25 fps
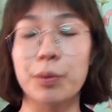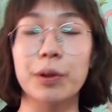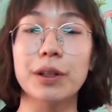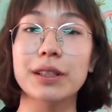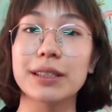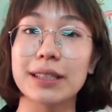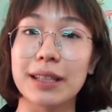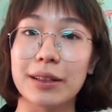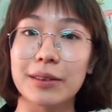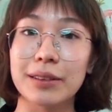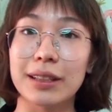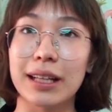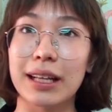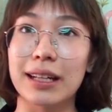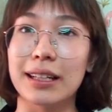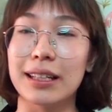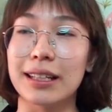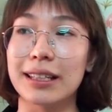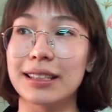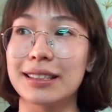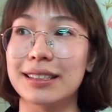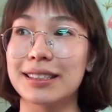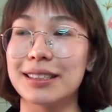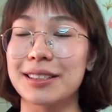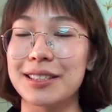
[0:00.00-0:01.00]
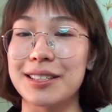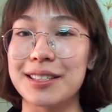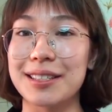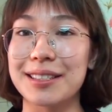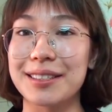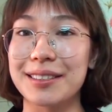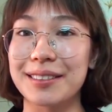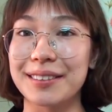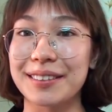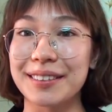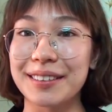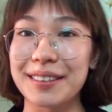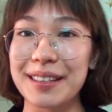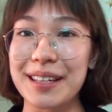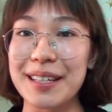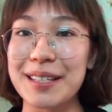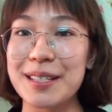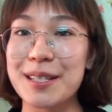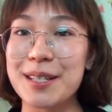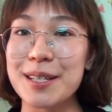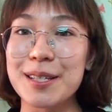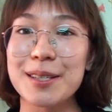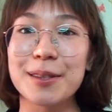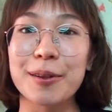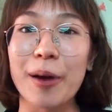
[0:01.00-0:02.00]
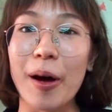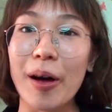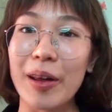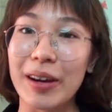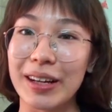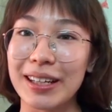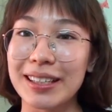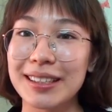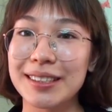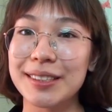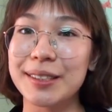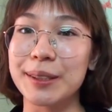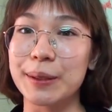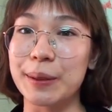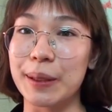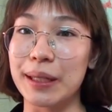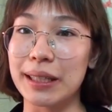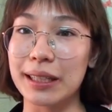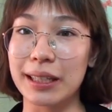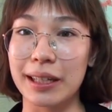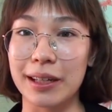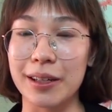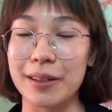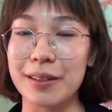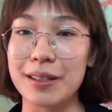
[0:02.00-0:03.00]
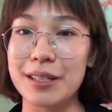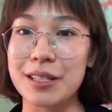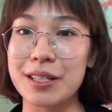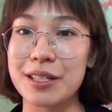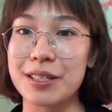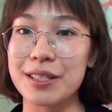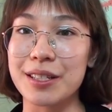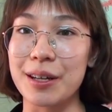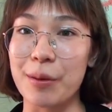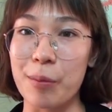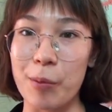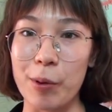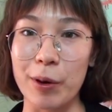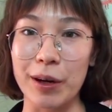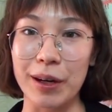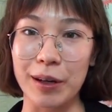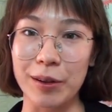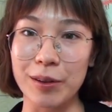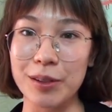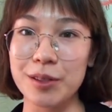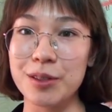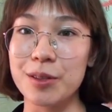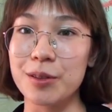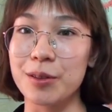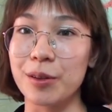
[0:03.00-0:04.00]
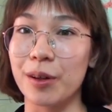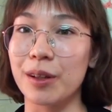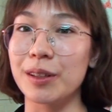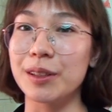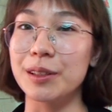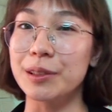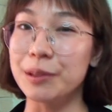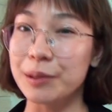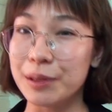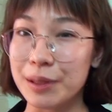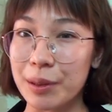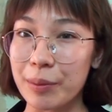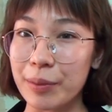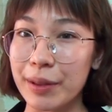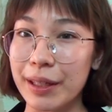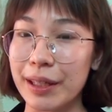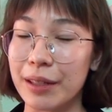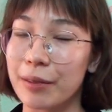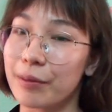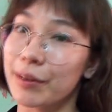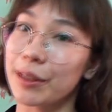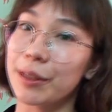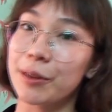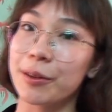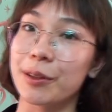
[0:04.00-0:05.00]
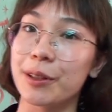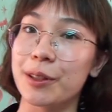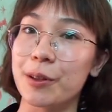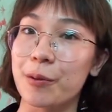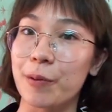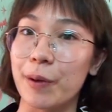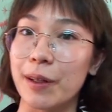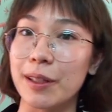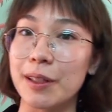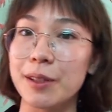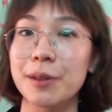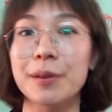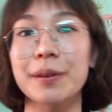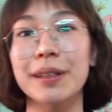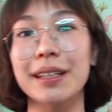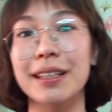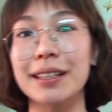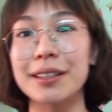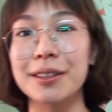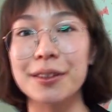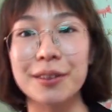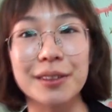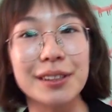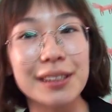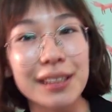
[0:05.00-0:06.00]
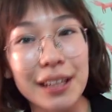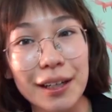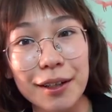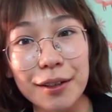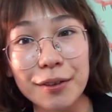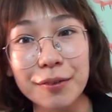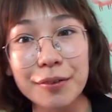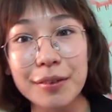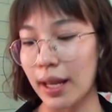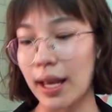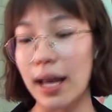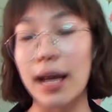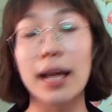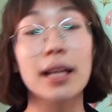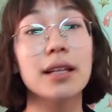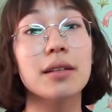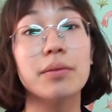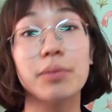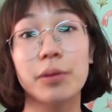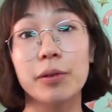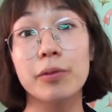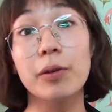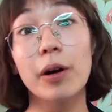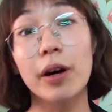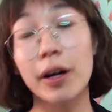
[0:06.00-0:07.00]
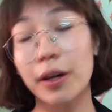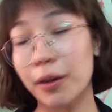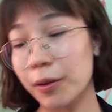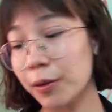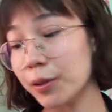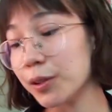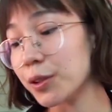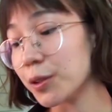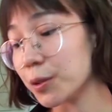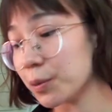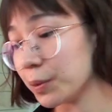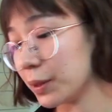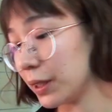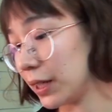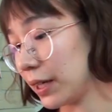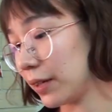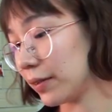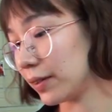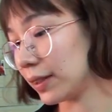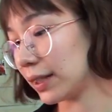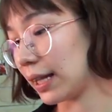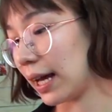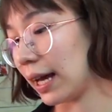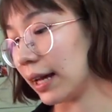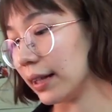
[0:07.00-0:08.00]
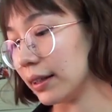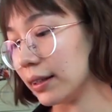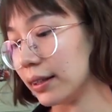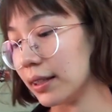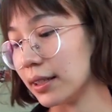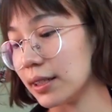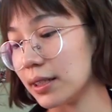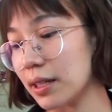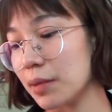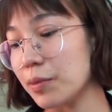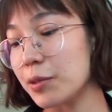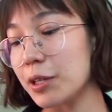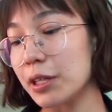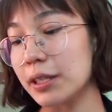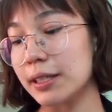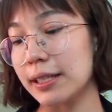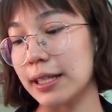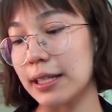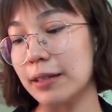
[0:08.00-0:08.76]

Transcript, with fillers: points out that it's just not it to encourage someone else to not do something when you're the one doing it yourself. And Beauvoir also believes that the subject's